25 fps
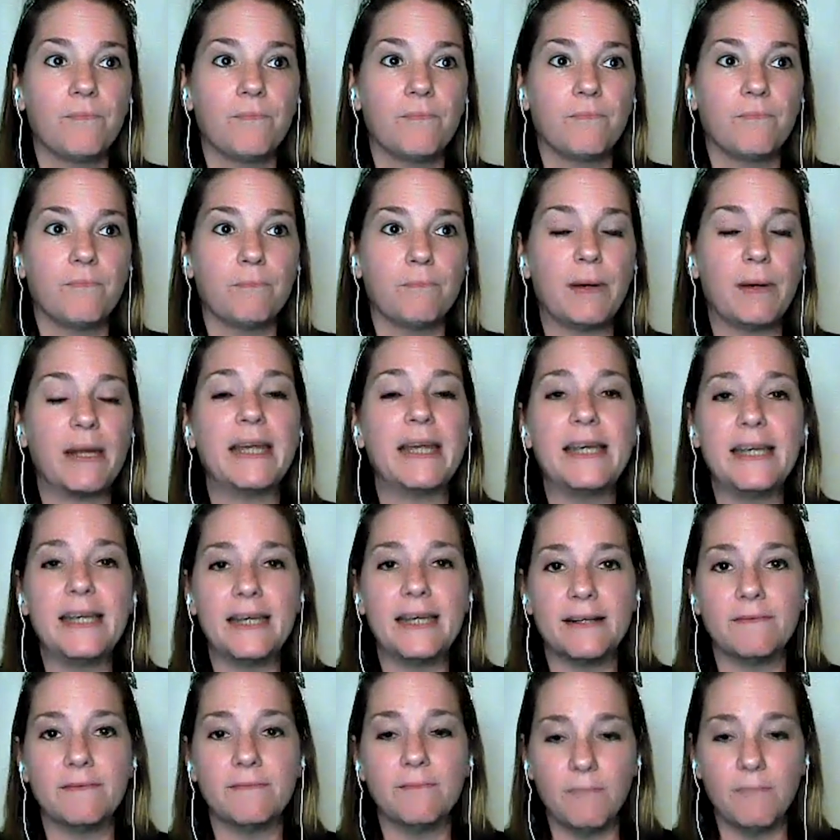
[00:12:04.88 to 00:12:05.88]
but he had,
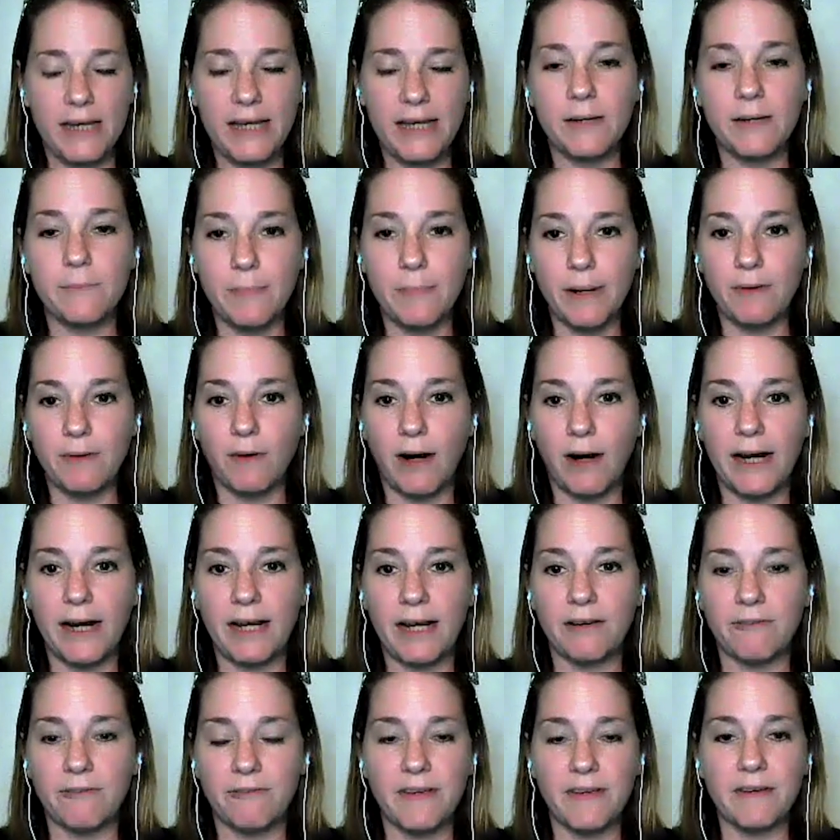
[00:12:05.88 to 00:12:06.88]
he had been running a
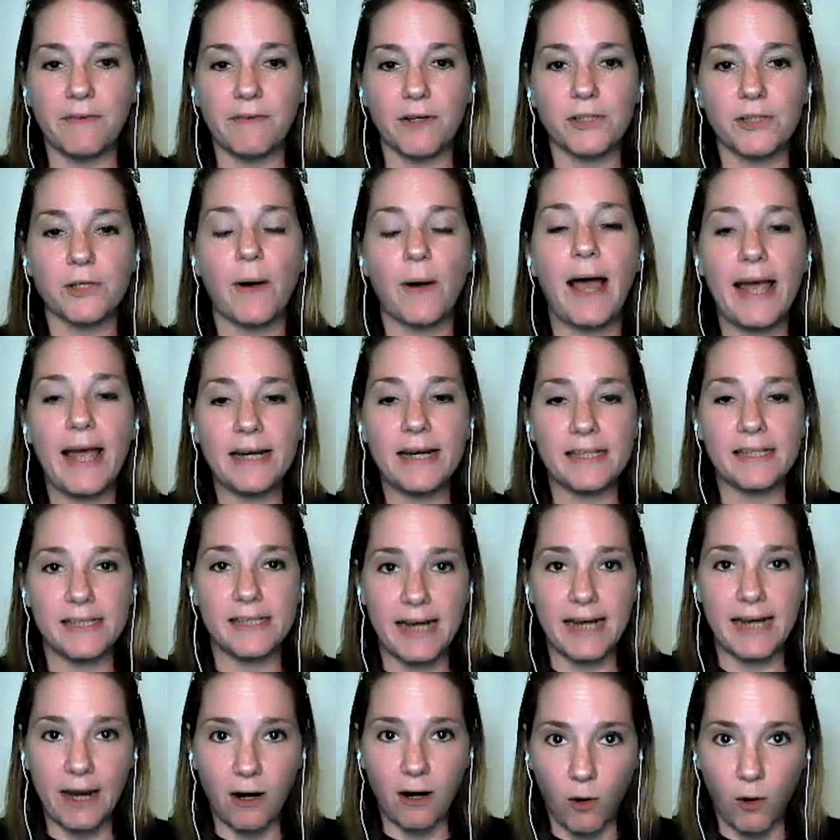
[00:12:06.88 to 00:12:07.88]
fever, so I had to stay home
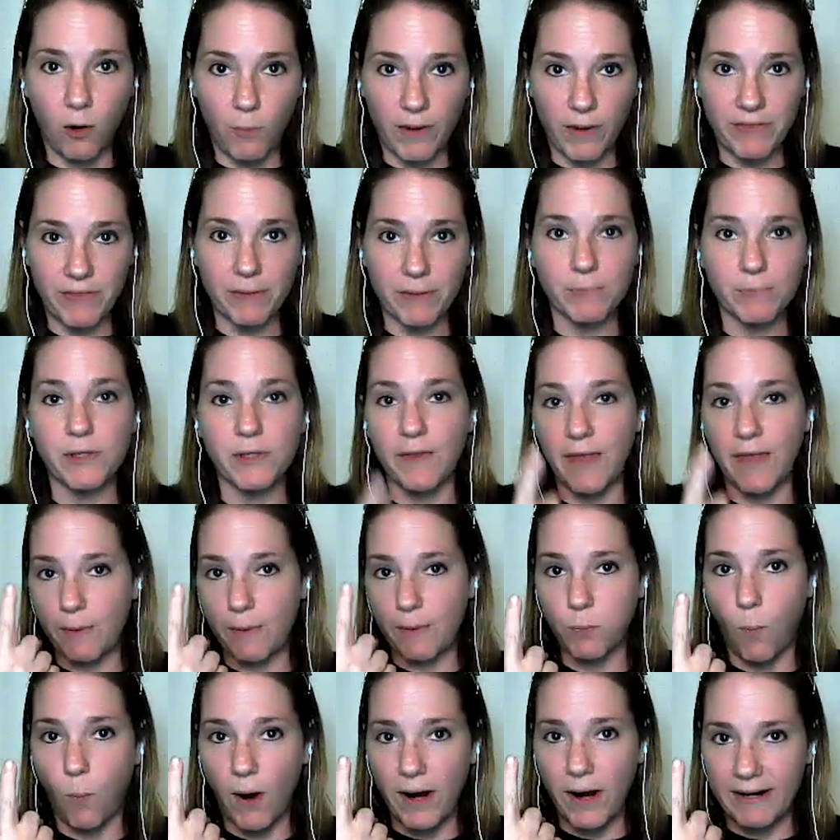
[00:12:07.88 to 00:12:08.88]
with him. So that was
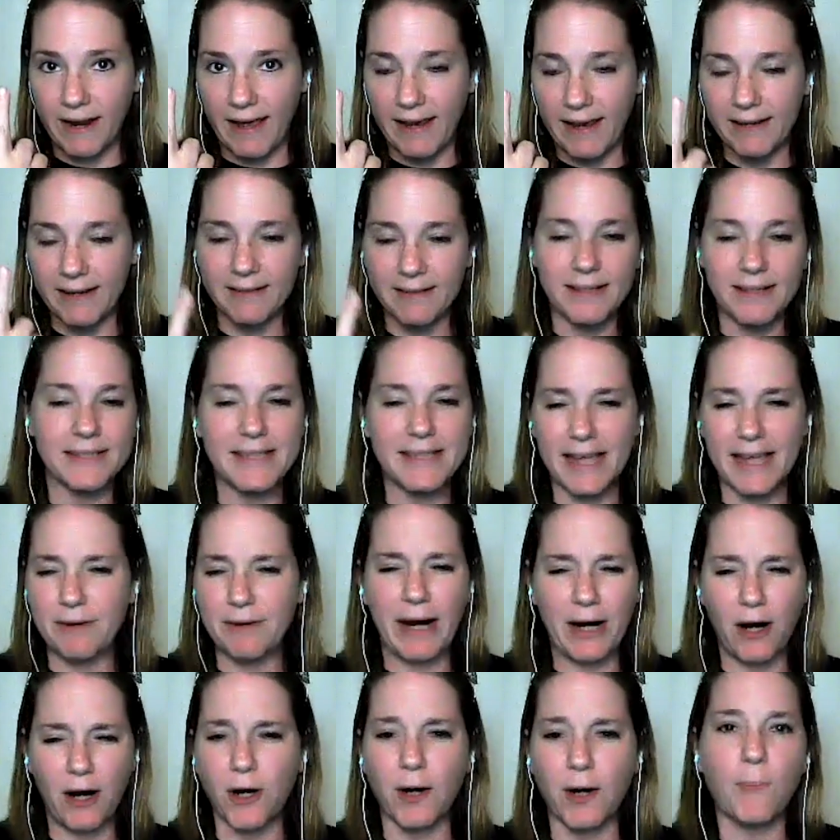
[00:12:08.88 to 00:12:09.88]
one day, because they ran
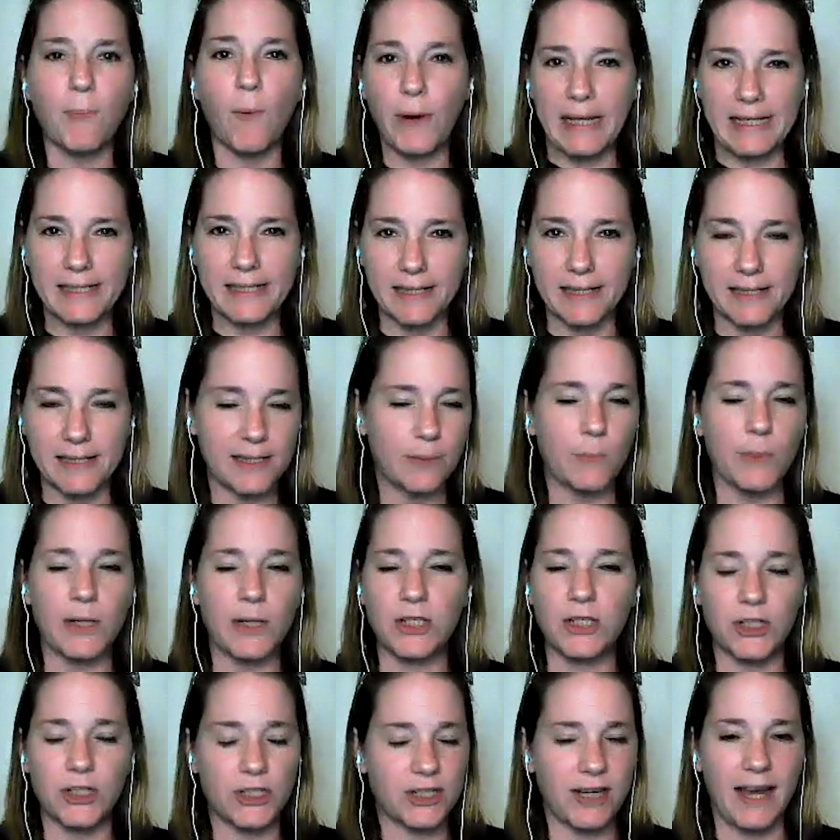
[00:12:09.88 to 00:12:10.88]
on a point system,
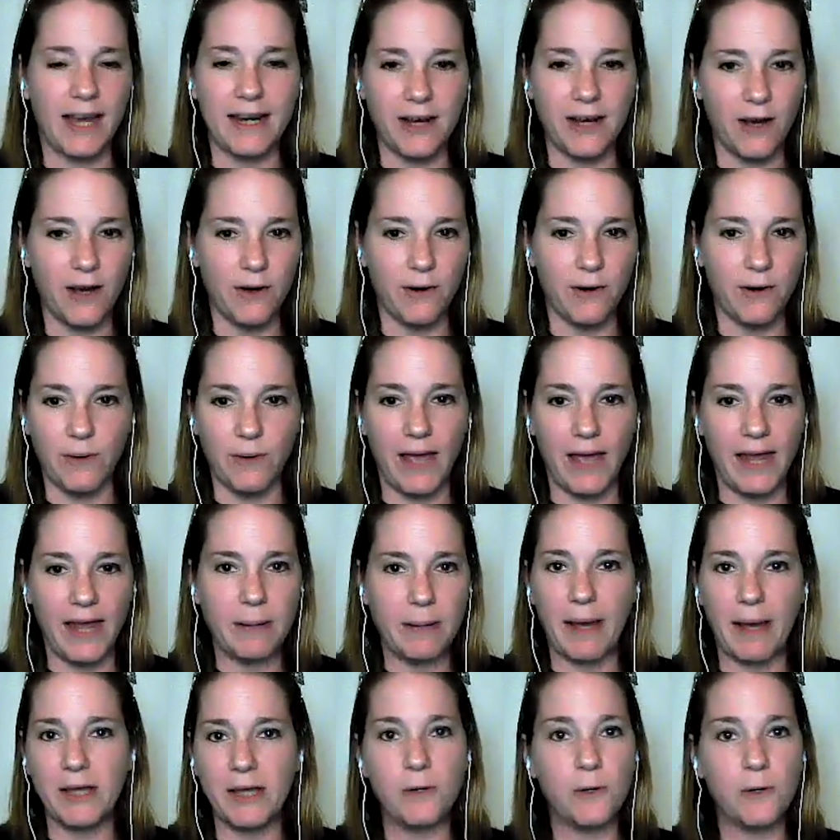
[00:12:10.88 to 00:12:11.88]
which I know
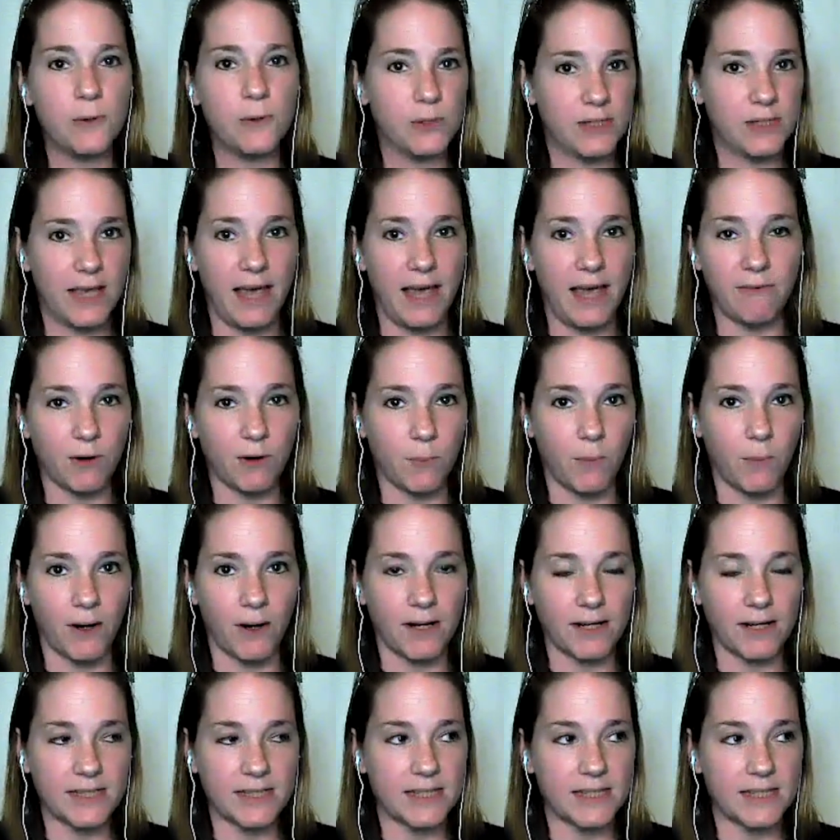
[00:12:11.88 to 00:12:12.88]
anybody who's ever
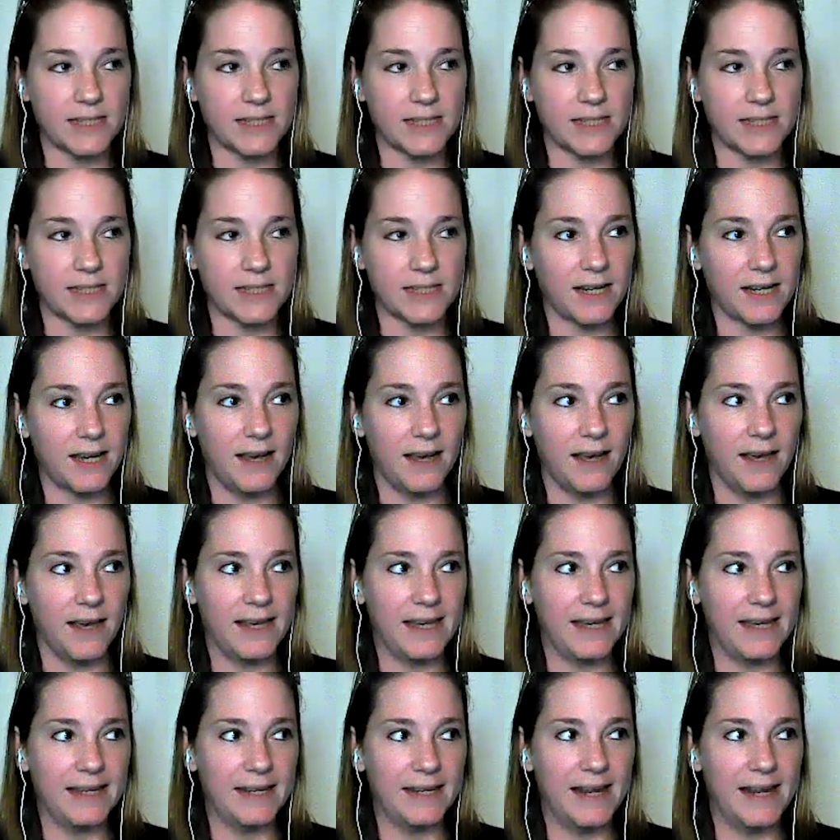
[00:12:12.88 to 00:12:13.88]
worked Uh,
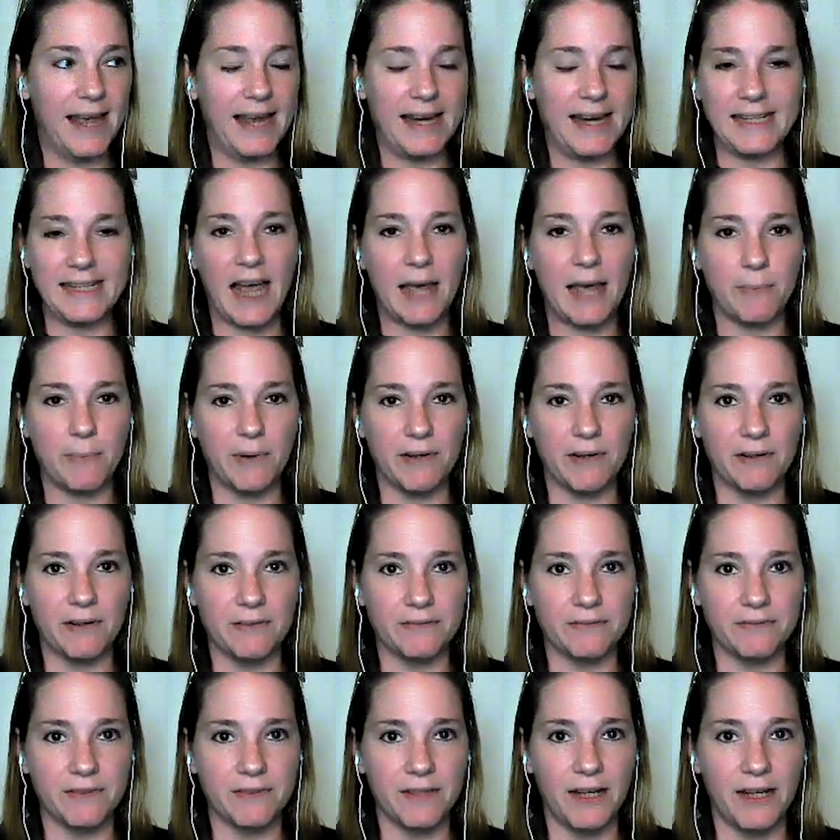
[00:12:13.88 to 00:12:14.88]
in any type of,
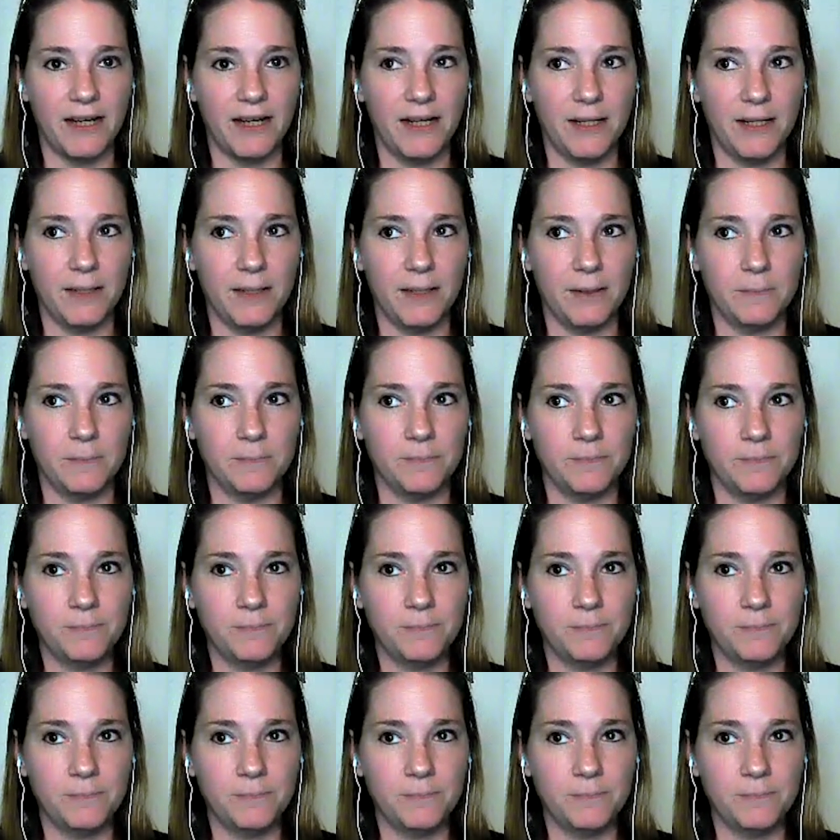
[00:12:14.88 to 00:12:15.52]
um,